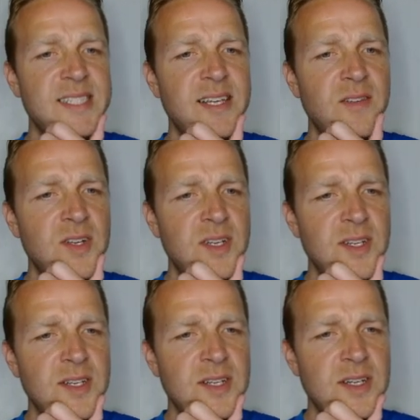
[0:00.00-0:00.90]

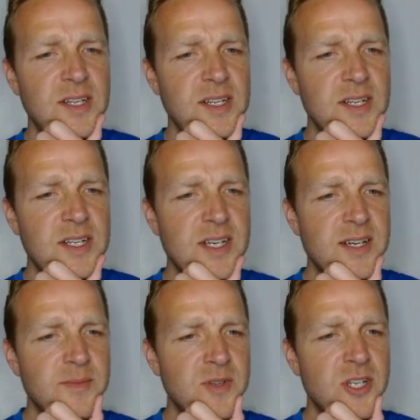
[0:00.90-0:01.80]
7.
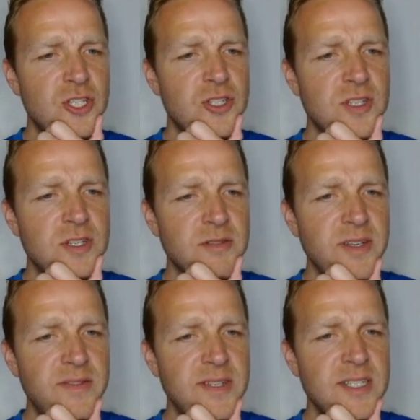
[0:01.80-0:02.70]
I'm not sure that
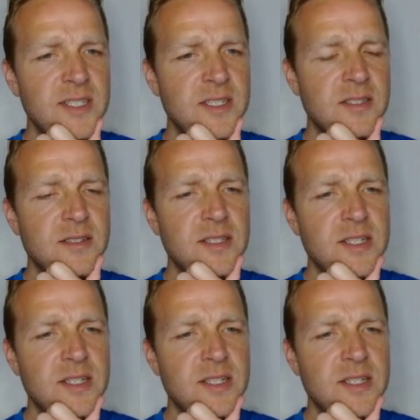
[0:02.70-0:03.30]
Grief is.